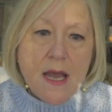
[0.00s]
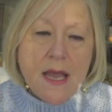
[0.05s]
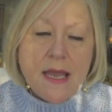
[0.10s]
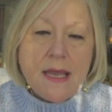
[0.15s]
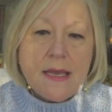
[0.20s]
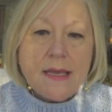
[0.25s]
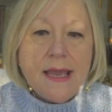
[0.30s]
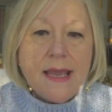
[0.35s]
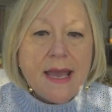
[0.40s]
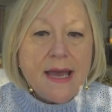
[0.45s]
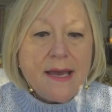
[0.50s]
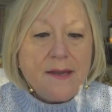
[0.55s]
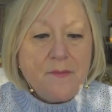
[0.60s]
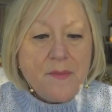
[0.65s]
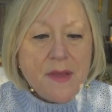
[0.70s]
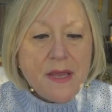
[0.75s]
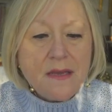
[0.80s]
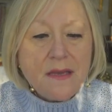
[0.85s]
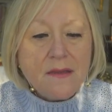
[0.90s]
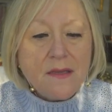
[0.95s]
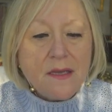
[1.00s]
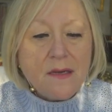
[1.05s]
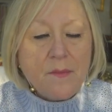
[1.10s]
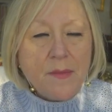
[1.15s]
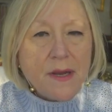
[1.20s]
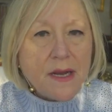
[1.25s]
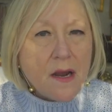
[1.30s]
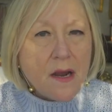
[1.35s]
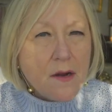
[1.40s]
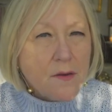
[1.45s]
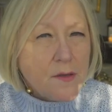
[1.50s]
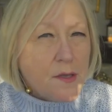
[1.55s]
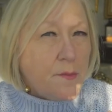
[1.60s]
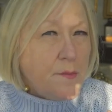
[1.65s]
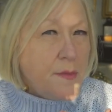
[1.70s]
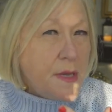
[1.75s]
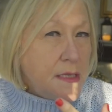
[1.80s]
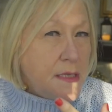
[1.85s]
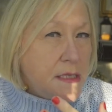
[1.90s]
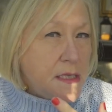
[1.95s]
It can be a little bit
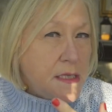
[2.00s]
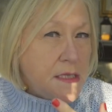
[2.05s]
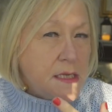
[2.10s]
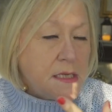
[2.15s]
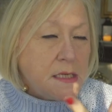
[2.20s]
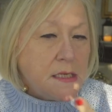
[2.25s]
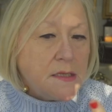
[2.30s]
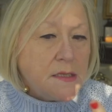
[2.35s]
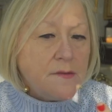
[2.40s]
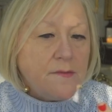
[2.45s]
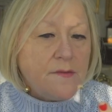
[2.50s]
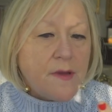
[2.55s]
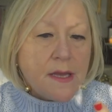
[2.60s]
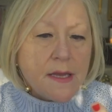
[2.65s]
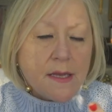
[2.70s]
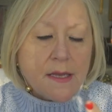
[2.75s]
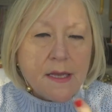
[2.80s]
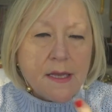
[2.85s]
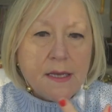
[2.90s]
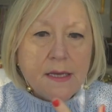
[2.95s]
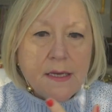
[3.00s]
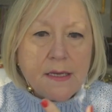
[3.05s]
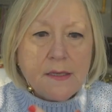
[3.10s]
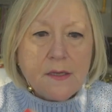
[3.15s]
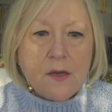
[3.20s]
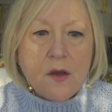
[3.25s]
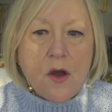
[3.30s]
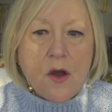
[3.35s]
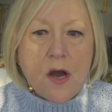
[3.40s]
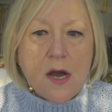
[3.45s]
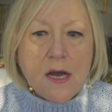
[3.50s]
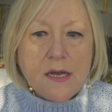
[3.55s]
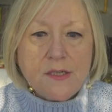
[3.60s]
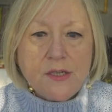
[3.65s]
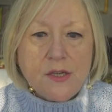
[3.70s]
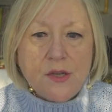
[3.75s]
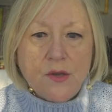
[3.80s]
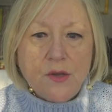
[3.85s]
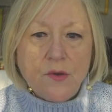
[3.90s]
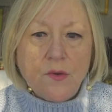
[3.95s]
argumentative, it can
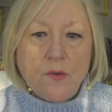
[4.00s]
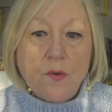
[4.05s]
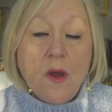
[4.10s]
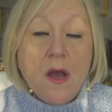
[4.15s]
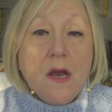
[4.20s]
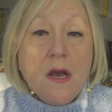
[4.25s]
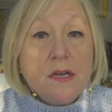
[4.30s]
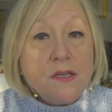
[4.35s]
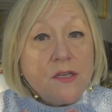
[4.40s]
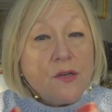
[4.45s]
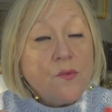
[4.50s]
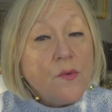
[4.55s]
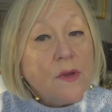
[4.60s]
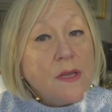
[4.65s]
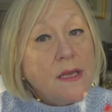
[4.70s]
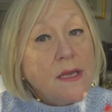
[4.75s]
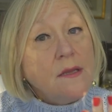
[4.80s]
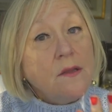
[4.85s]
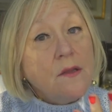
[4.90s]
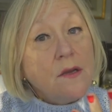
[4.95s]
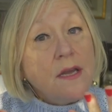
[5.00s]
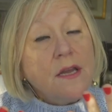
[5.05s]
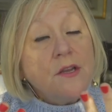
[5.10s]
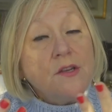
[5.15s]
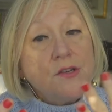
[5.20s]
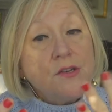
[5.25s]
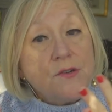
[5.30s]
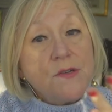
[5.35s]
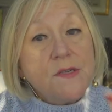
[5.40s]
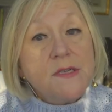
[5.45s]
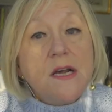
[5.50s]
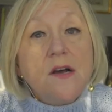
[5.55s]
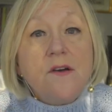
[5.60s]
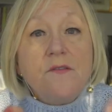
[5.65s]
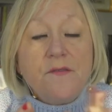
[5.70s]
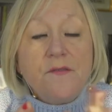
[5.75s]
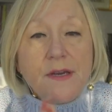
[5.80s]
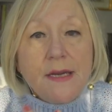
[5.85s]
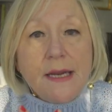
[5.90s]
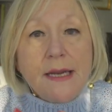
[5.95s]
cause you to really look at
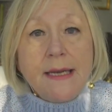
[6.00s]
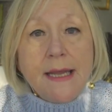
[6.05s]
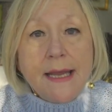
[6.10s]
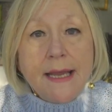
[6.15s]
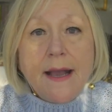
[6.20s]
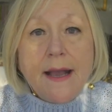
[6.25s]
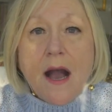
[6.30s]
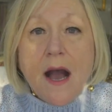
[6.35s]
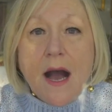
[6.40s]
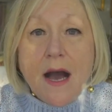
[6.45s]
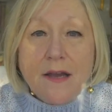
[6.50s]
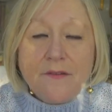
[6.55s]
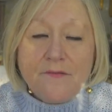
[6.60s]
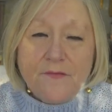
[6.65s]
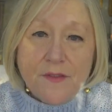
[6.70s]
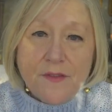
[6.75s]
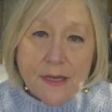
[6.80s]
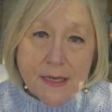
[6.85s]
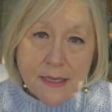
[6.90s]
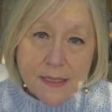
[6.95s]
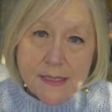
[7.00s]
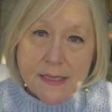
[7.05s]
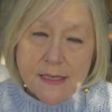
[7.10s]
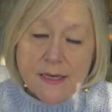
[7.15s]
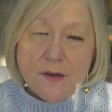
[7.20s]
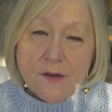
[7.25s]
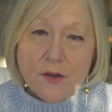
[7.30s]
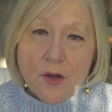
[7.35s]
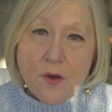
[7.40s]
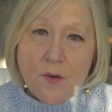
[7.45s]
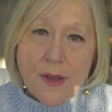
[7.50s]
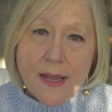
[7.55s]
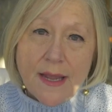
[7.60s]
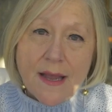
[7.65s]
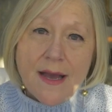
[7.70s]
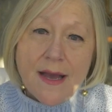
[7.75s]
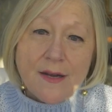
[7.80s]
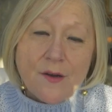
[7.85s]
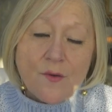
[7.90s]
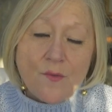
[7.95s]
yourself and any conflicts that are going
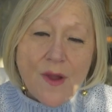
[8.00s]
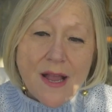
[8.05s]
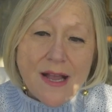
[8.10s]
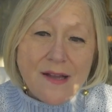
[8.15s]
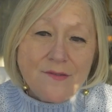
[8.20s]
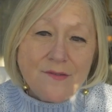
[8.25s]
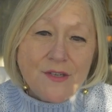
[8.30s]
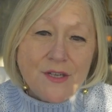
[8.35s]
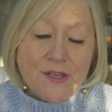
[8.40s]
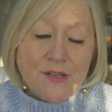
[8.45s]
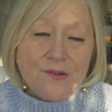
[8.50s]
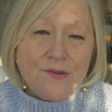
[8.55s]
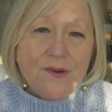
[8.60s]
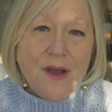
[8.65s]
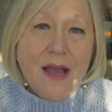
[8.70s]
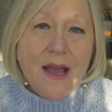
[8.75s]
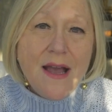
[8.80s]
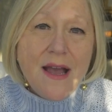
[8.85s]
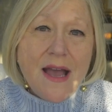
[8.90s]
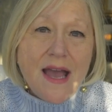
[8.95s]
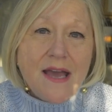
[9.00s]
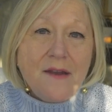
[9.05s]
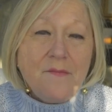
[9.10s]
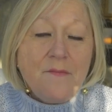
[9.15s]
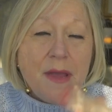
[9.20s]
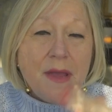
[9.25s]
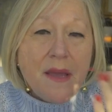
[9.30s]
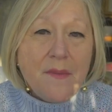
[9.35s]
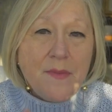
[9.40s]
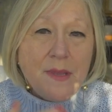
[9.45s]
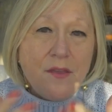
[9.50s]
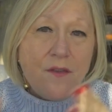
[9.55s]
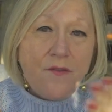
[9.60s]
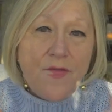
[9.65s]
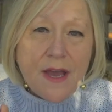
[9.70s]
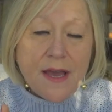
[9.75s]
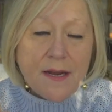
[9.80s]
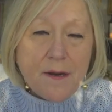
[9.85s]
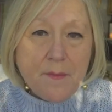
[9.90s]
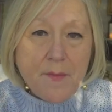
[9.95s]
on around you, and maybe you've
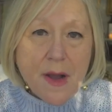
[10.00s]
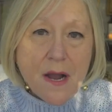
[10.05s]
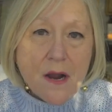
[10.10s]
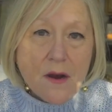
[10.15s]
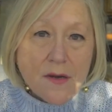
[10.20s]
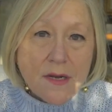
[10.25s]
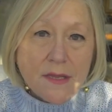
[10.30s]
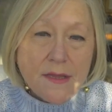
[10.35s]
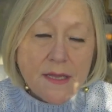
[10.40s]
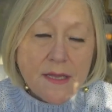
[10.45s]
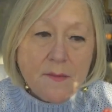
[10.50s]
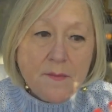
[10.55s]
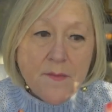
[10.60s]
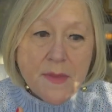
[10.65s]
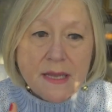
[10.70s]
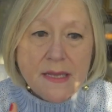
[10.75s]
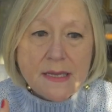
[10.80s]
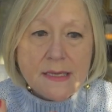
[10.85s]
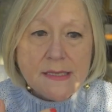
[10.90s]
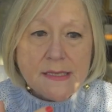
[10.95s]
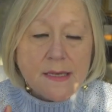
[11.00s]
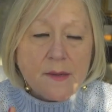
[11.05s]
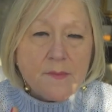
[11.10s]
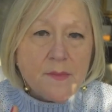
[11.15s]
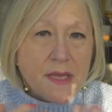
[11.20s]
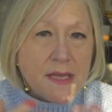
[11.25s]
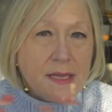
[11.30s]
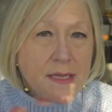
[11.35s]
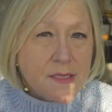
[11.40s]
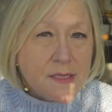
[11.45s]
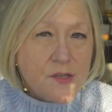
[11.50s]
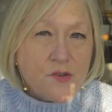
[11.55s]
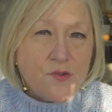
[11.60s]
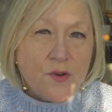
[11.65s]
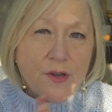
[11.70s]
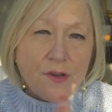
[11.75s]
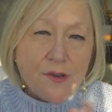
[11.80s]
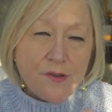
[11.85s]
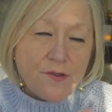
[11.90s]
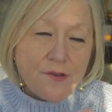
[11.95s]
had a part in them because something has
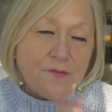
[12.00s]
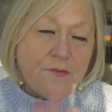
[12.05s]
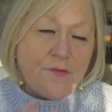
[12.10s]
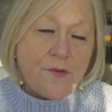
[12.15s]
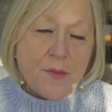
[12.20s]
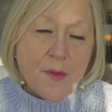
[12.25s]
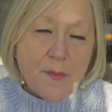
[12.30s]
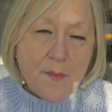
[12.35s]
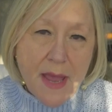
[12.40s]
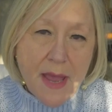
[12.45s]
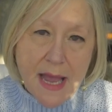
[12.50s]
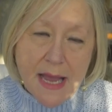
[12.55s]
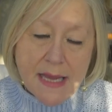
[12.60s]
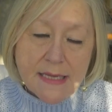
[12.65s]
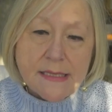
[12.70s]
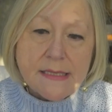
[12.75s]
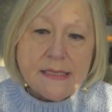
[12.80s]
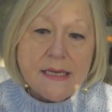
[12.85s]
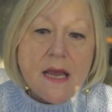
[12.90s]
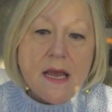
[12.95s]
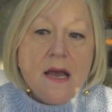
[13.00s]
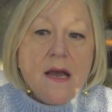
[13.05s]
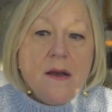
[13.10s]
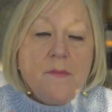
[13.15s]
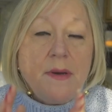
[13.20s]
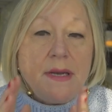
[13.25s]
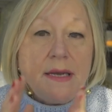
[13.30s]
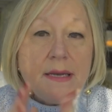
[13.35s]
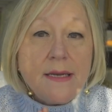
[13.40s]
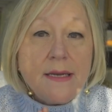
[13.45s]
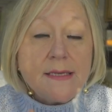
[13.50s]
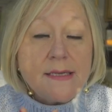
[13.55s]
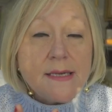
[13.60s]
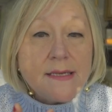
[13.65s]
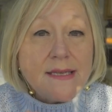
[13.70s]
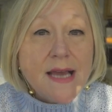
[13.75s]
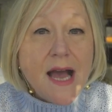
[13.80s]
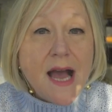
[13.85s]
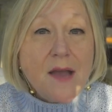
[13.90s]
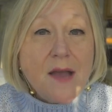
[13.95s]
triggered you from the past. But it is a
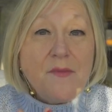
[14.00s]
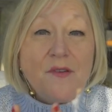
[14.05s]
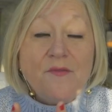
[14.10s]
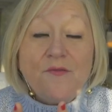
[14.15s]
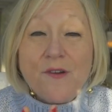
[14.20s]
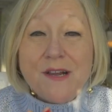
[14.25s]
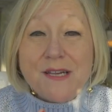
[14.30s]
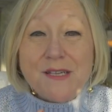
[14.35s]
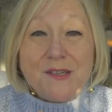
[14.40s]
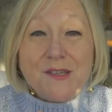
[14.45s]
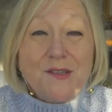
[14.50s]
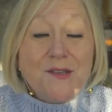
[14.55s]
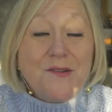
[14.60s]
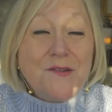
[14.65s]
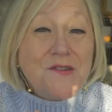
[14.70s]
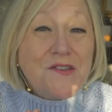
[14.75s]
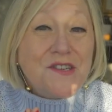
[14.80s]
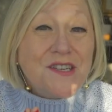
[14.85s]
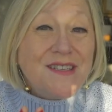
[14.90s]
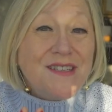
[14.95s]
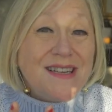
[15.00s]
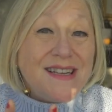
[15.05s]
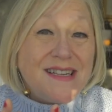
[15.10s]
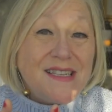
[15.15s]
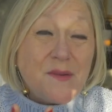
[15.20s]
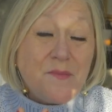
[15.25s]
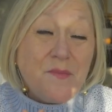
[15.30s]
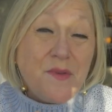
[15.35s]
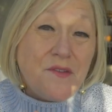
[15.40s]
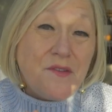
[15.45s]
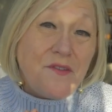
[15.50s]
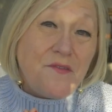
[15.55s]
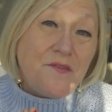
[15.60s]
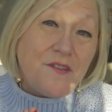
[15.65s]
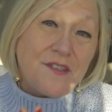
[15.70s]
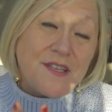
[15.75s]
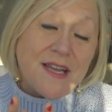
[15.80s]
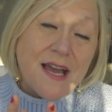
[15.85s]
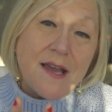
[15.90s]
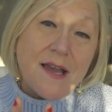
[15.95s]
time of resolution, it's a
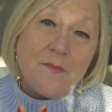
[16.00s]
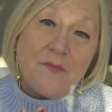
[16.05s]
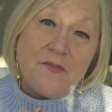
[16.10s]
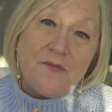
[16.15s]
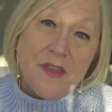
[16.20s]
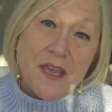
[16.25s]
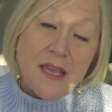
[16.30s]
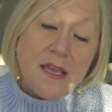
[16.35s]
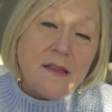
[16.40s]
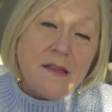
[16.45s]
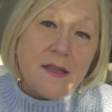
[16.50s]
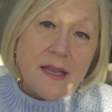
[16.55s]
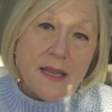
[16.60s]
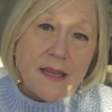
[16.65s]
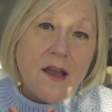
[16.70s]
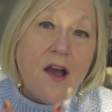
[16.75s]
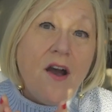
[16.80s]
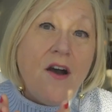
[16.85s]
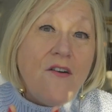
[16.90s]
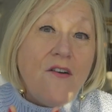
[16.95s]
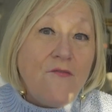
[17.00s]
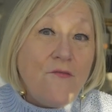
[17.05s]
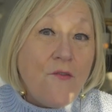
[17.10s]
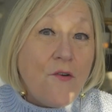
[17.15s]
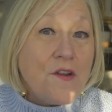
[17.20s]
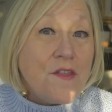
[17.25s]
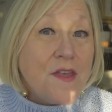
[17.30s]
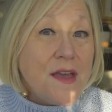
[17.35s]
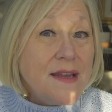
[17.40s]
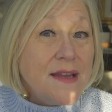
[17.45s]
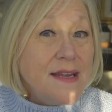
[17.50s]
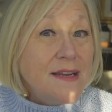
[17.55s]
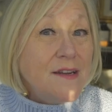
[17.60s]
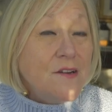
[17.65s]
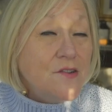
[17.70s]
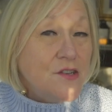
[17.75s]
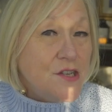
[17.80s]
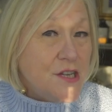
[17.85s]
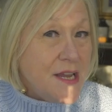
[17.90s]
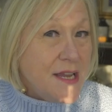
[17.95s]
beautiful time of healing for that
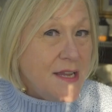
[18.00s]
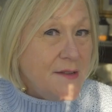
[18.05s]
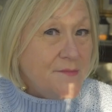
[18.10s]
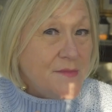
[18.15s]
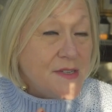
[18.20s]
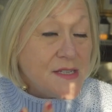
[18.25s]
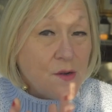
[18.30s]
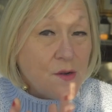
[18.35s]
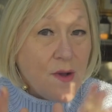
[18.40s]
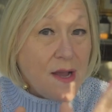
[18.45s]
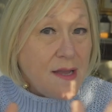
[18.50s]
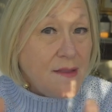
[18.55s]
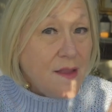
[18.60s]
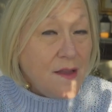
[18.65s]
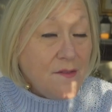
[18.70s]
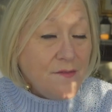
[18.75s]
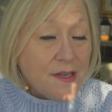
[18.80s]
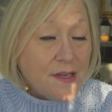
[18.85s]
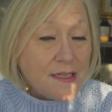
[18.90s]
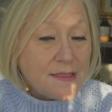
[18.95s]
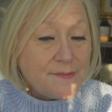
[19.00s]
energy. So I love it.